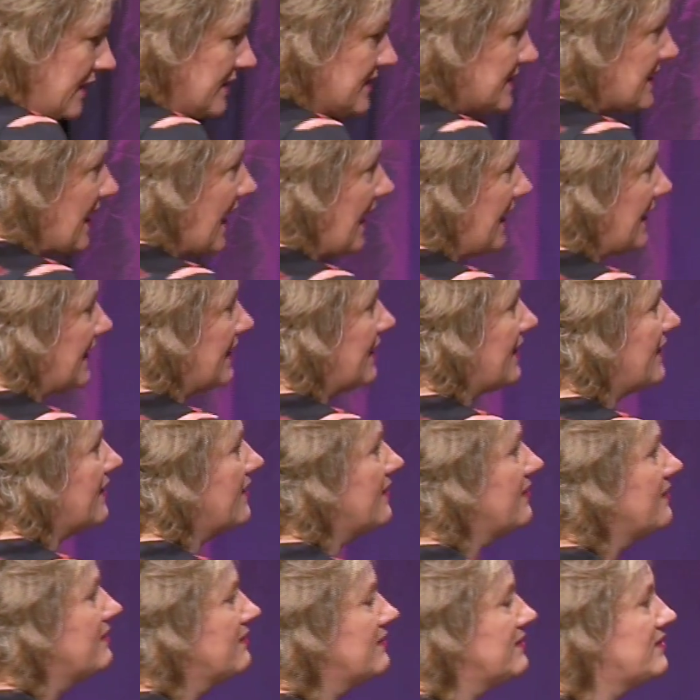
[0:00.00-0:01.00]

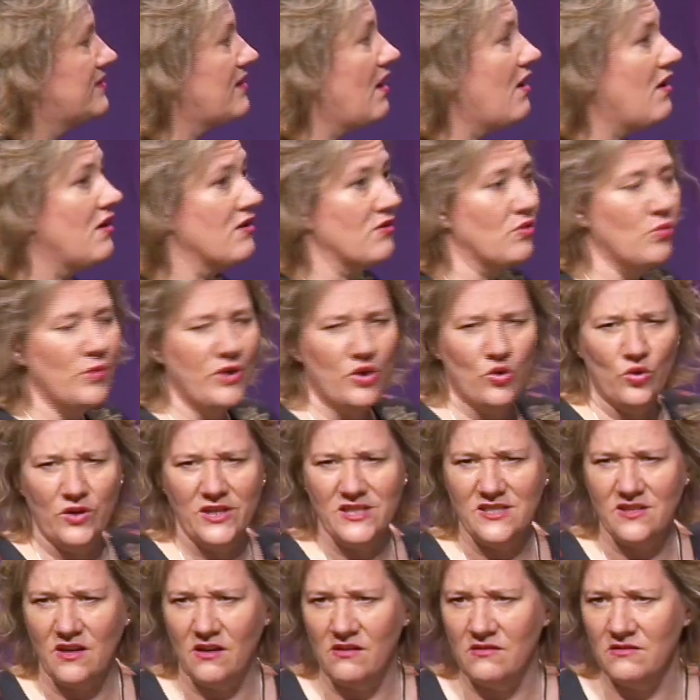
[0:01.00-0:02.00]
take dark, we call
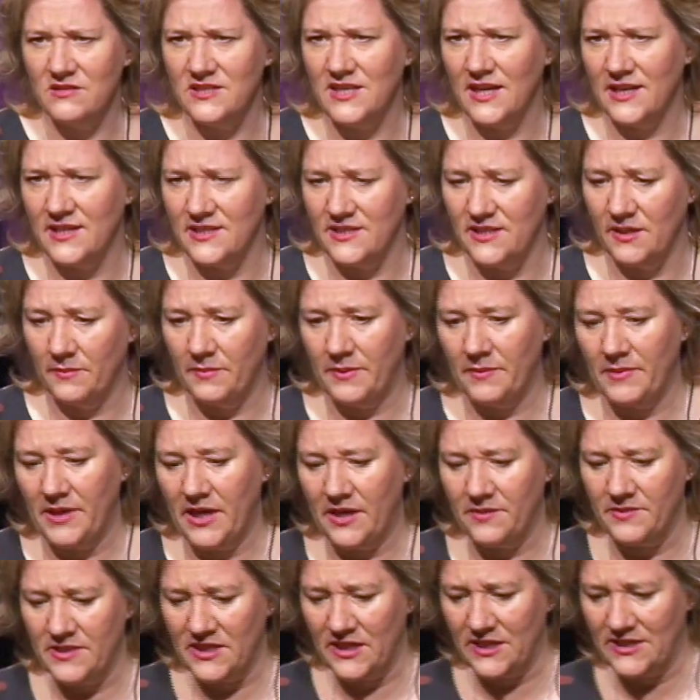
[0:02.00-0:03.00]
it dark data, but being
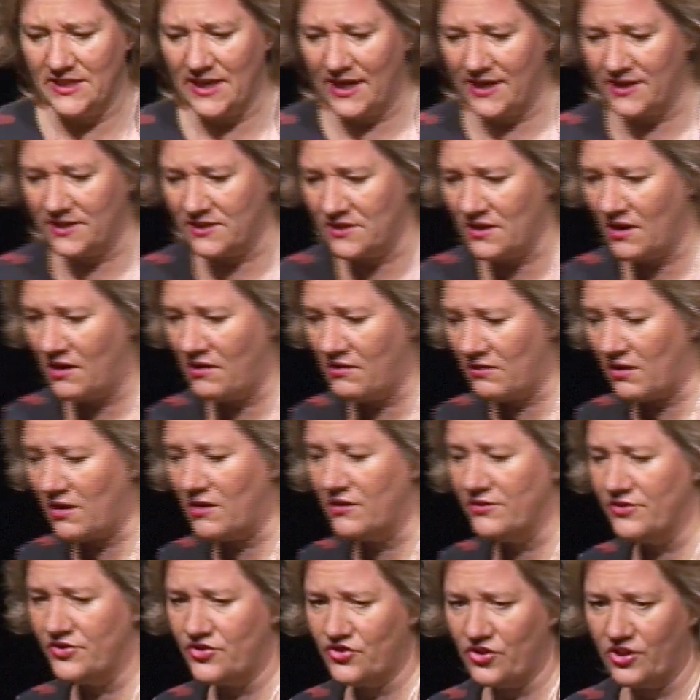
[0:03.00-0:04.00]
able to take dark,
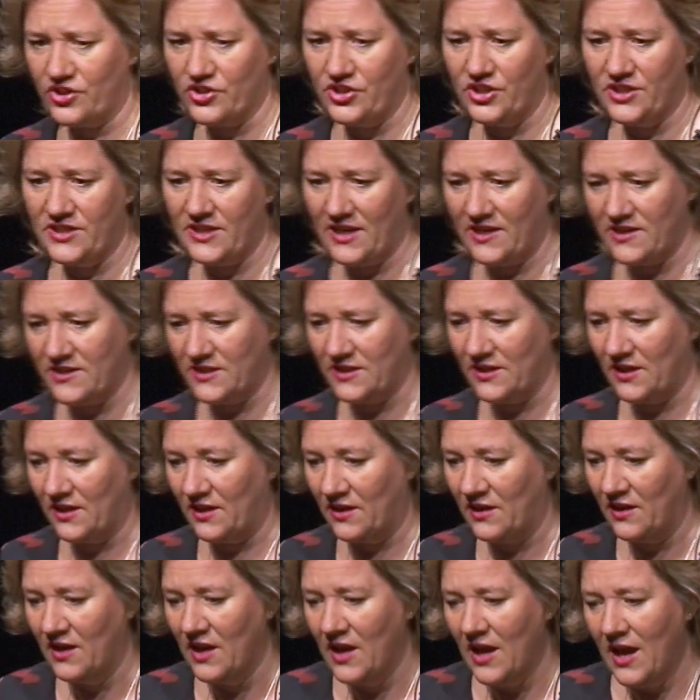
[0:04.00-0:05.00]
unstructured
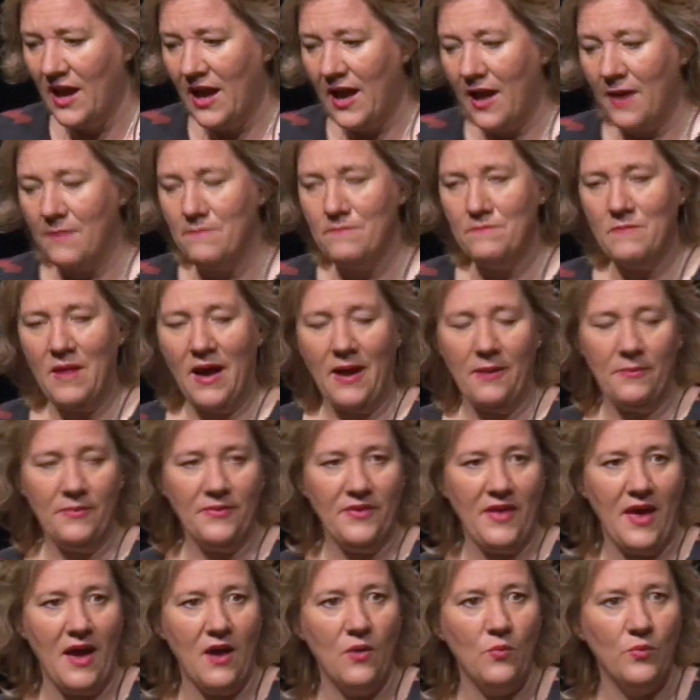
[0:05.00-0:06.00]
data and map
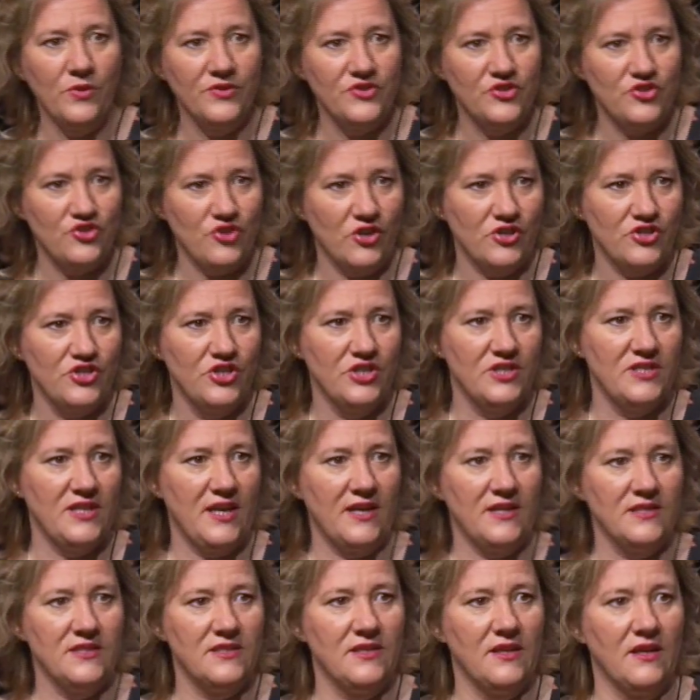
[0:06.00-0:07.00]
that with structured
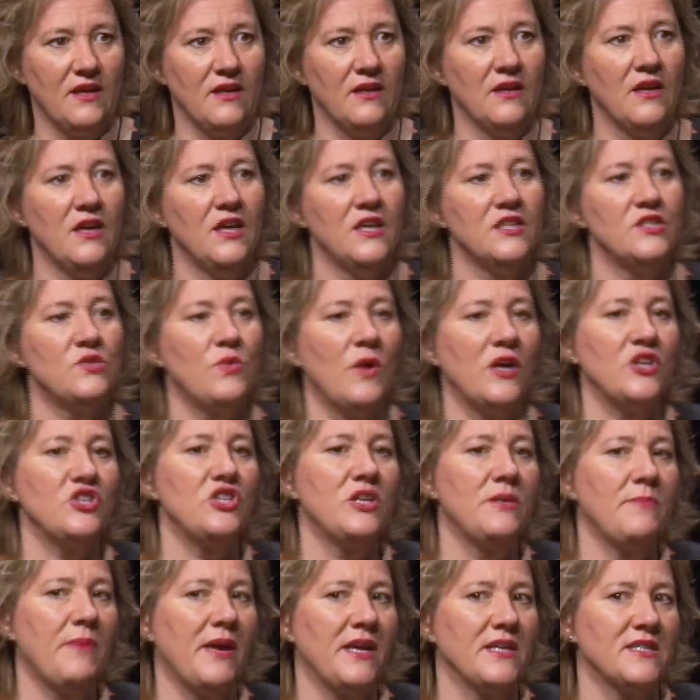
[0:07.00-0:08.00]
data to
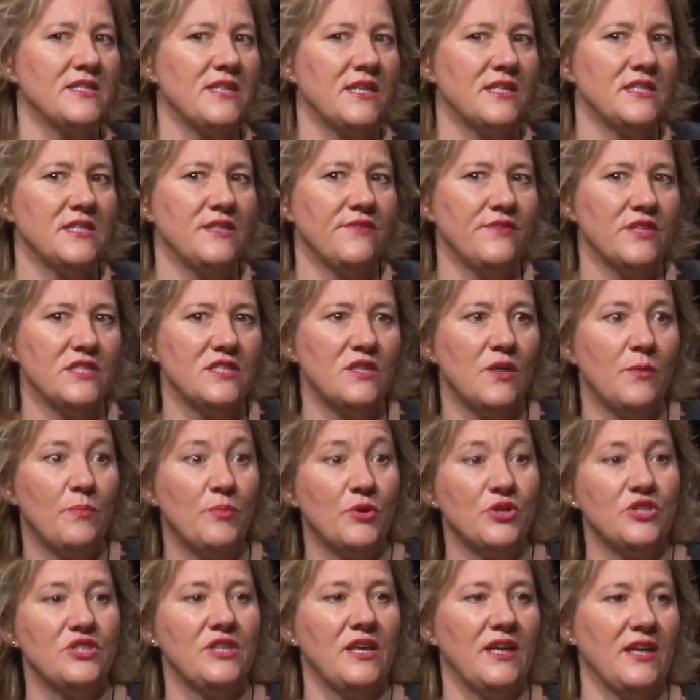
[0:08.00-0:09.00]
actually make sense of it, to
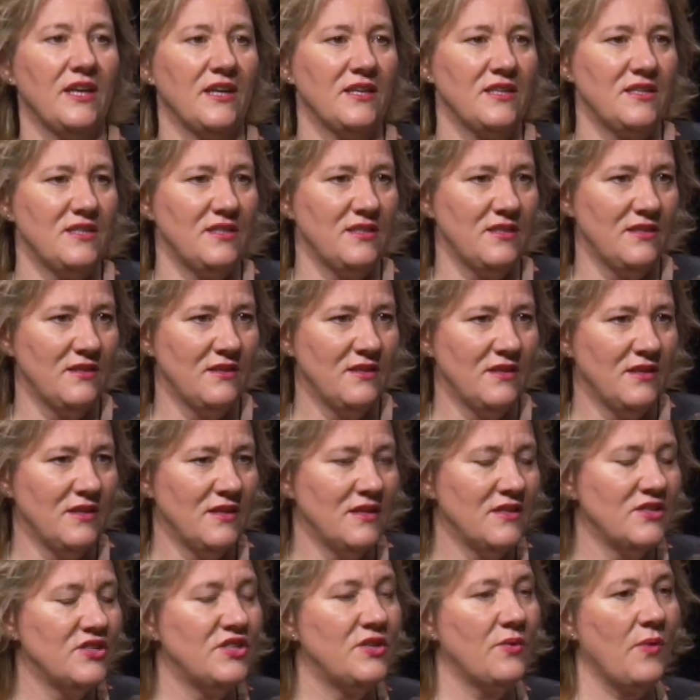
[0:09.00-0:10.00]
predict,
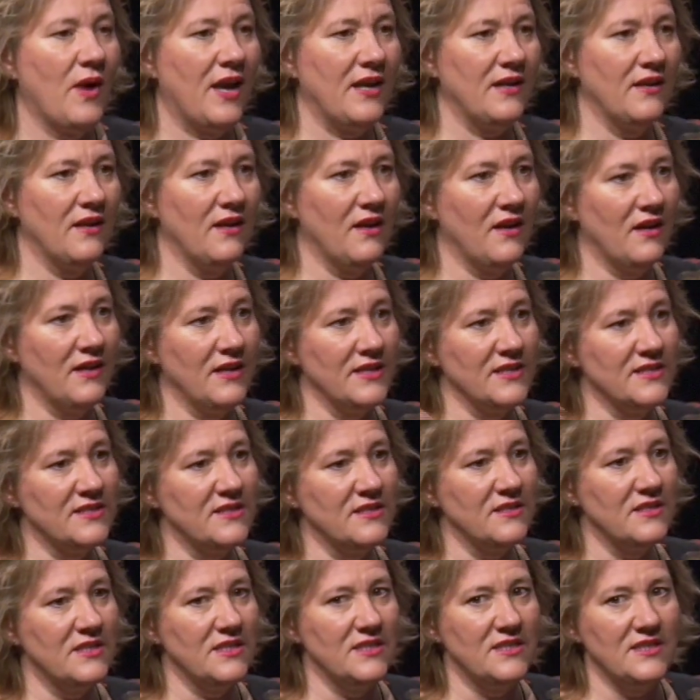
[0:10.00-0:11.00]
to analyze,
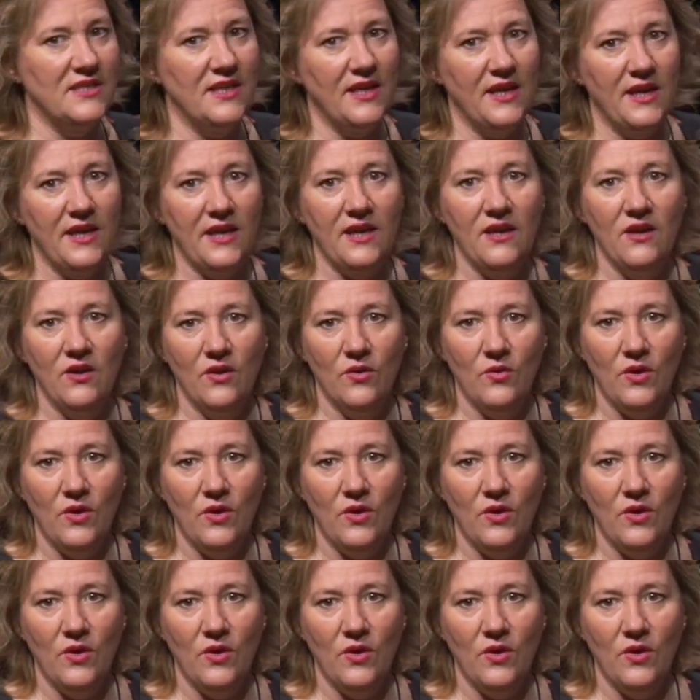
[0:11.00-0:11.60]
to see